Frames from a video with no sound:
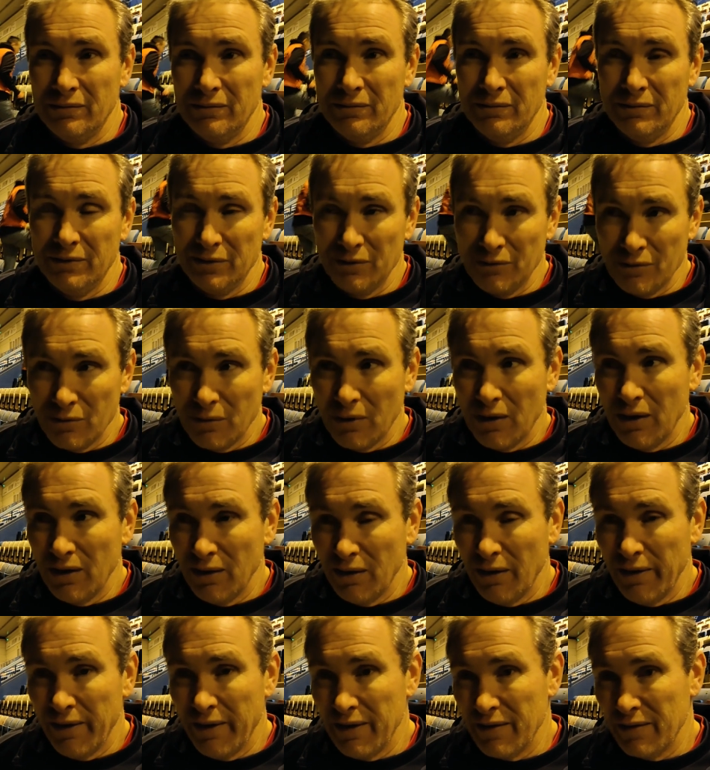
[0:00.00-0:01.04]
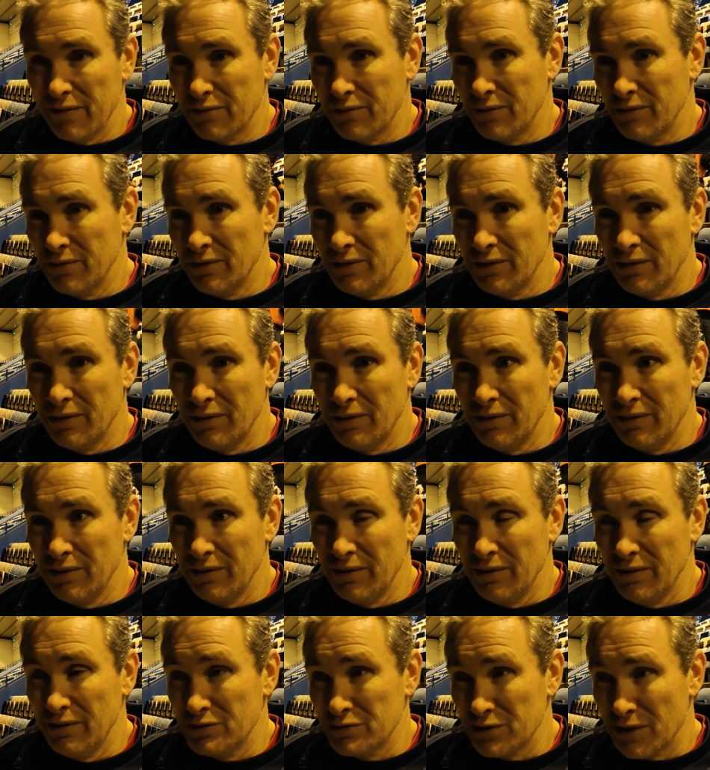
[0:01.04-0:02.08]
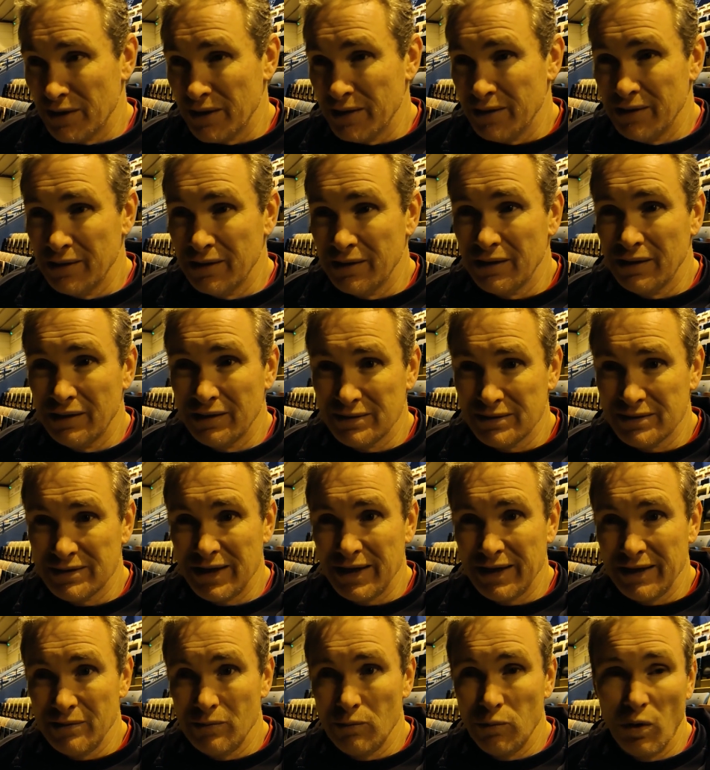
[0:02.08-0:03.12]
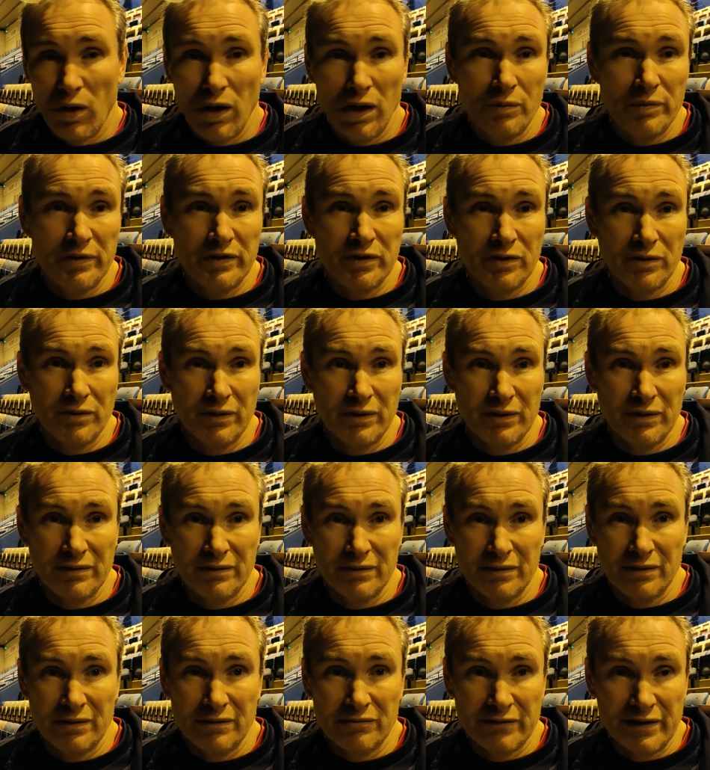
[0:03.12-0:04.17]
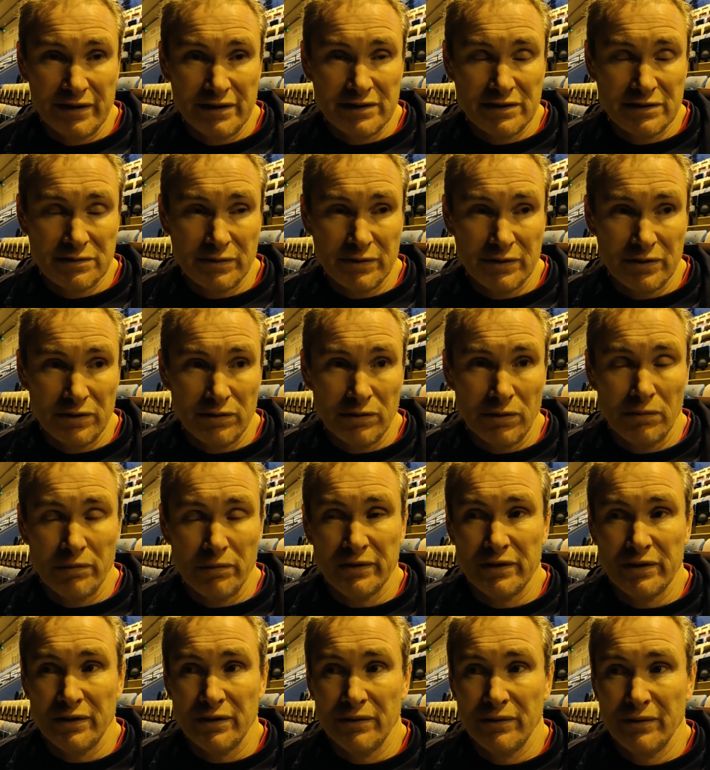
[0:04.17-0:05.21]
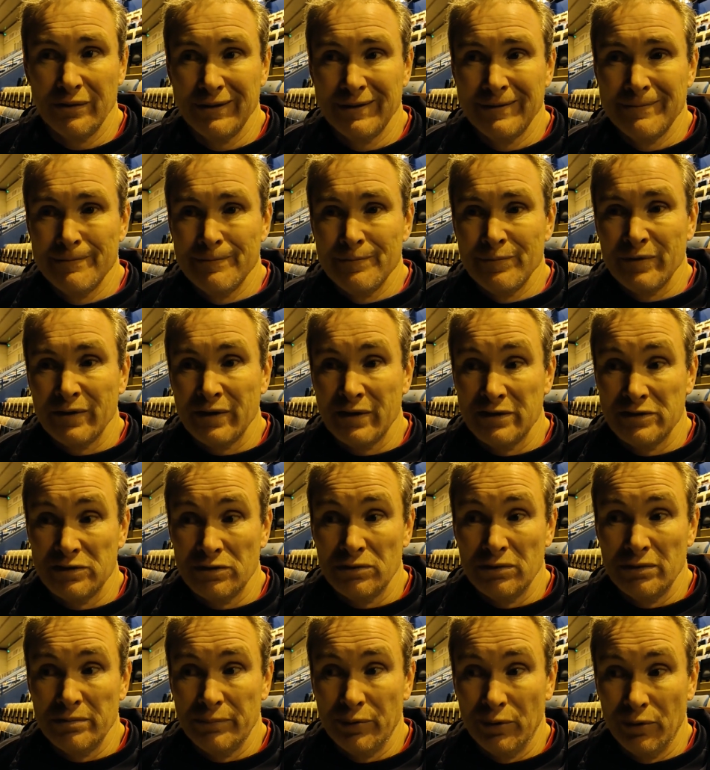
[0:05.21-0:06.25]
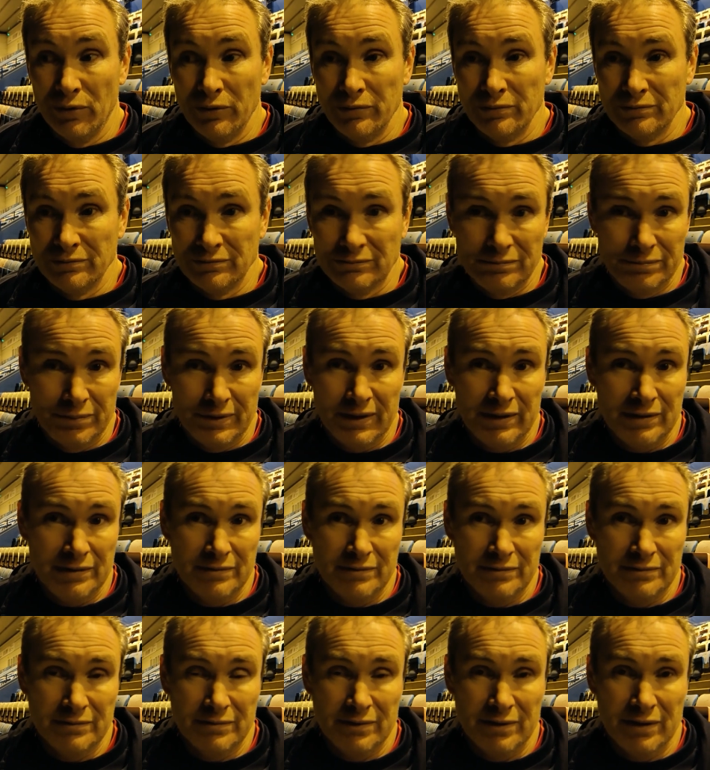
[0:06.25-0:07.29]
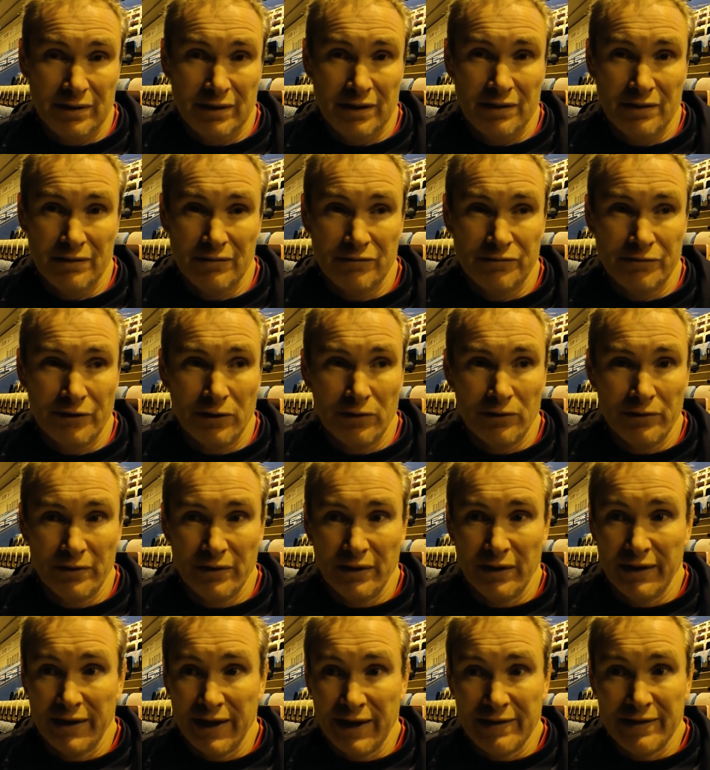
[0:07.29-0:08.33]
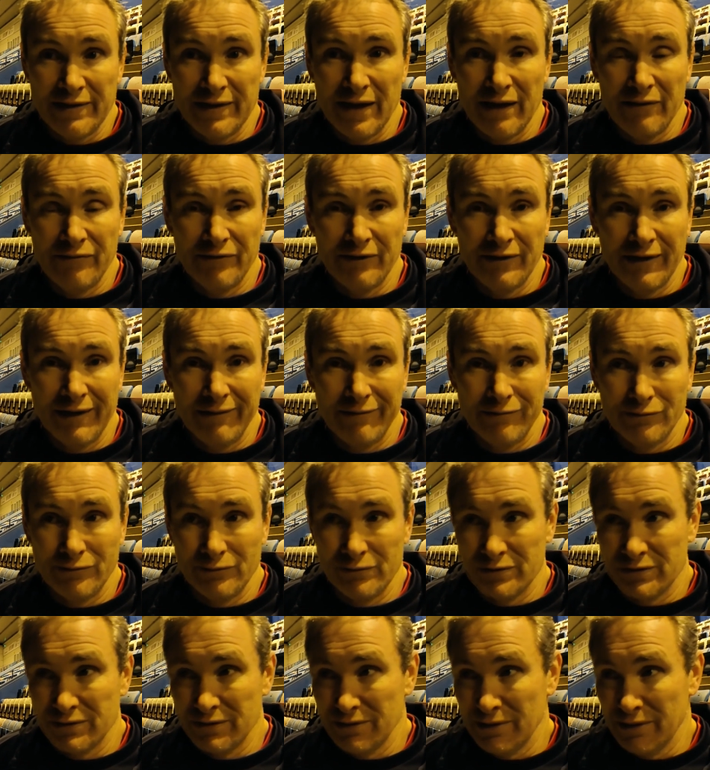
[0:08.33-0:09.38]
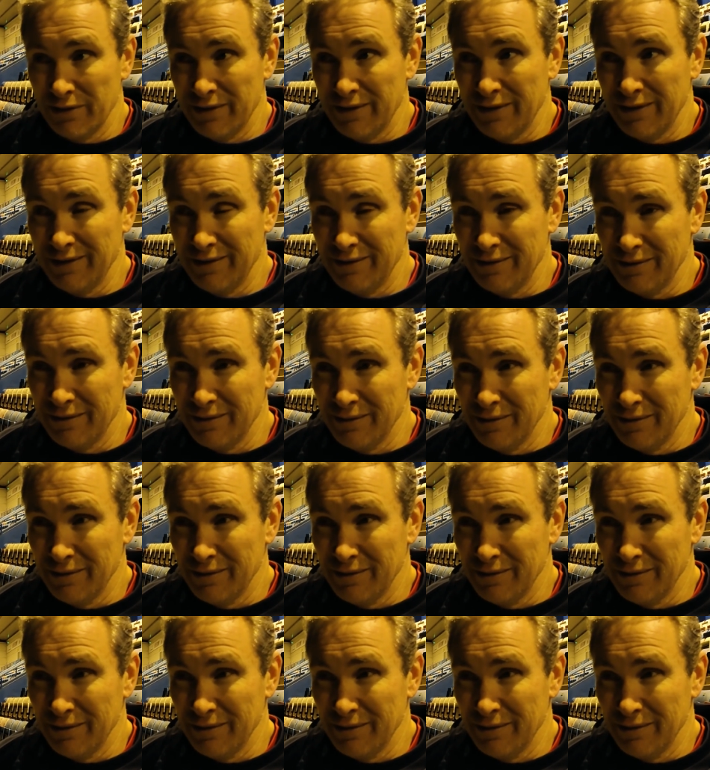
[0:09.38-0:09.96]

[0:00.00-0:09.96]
We do quite a lot of that, in training, and understanding why we do it and the reasons we do what we do is all important. But couldn't fault that again, the effort levels, and I think